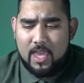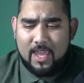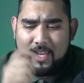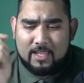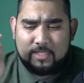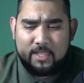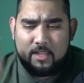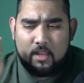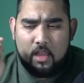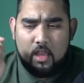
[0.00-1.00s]
And I
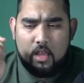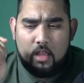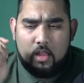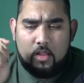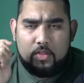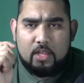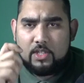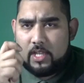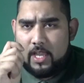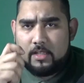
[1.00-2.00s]
said, the
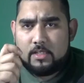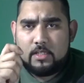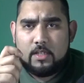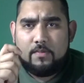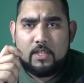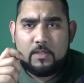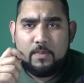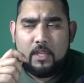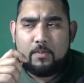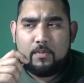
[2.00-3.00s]
chances of these
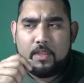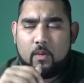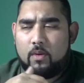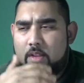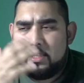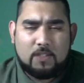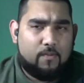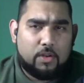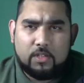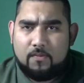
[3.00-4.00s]
people that work in these
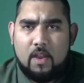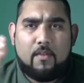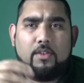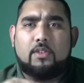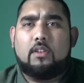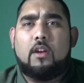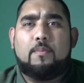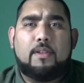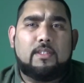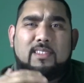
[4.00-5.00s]
Fortune 500
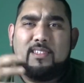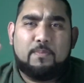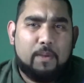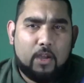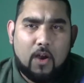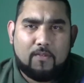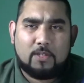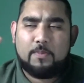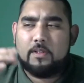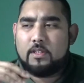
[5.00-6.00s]
companies and these big office
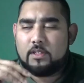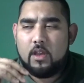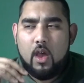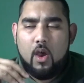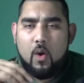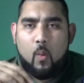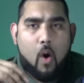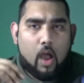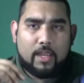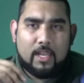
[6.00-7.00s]
buildings
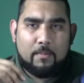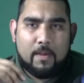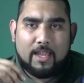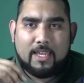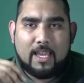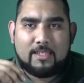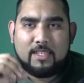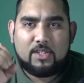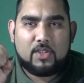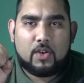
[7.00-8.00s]
walking in my gas
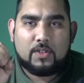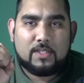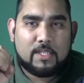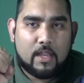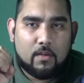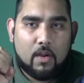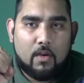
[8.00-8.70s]
station are zero.